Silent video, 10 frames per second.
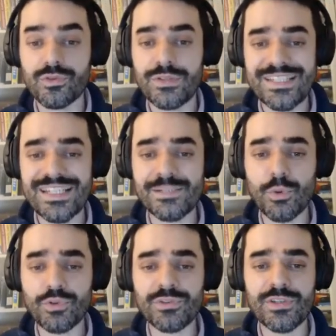6
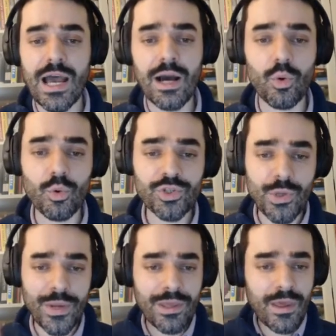persons are all
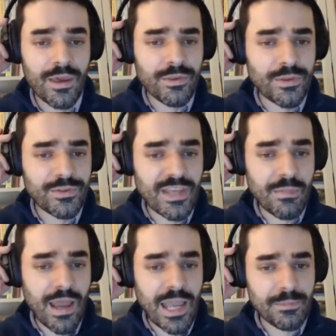sharing the
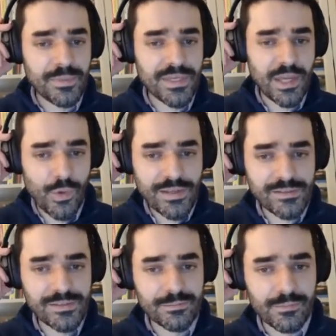same IP
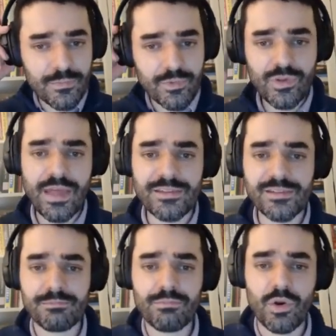address. So
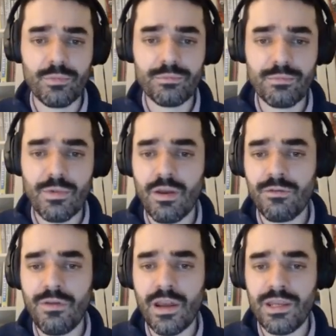that's
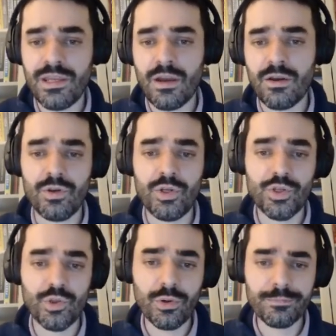fairly
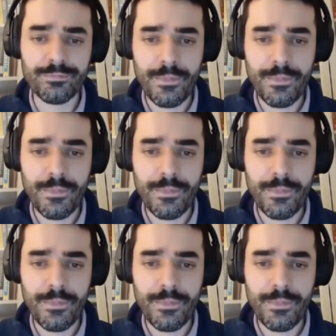unusual.